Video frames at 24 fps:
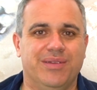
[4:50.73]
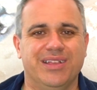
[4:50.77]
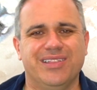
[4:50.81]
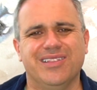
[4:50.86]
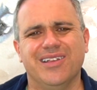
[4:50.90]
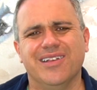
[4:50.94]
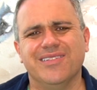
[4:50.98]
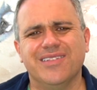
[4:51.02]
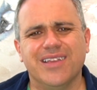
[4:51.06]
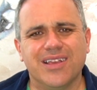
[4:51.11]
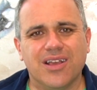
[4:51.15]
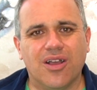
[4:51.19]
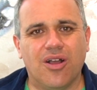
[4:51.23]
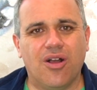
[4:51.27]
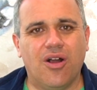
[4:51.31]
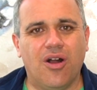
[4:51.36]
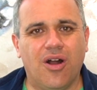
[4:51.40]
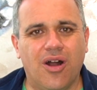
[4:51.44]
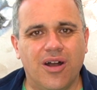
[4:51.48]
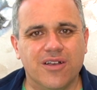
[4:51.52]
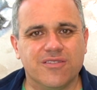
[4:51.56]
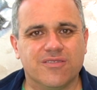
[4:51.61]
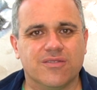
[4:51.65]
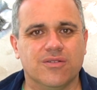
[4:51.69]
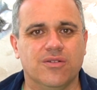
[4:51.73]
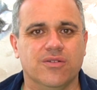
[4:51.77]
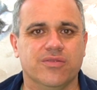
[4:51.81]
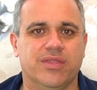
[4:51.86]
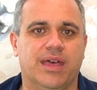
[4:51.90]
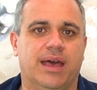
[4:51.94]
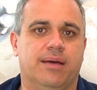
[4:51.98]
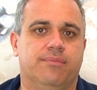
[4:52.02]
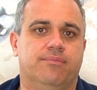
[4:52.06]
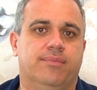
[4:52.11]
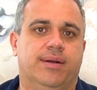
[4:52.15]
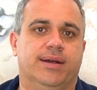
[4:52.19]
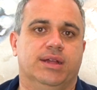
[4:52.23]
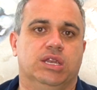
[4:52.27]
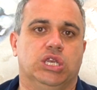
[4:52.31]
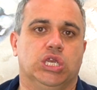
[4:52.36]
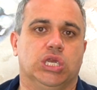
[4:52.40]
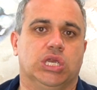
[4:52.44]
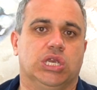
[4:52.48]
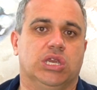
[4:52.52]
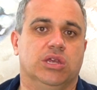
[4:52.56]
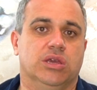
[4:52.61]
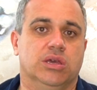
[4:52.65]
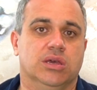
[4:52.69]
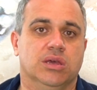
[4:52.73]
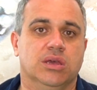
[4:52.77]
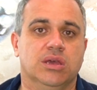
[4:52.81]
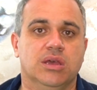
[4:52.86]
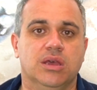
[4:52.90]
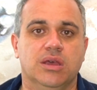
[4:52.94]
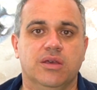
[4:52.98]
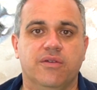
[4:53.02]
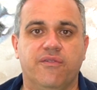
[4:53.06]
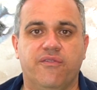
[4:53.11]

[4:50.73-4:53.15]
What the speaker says: It doesn't cost all that much to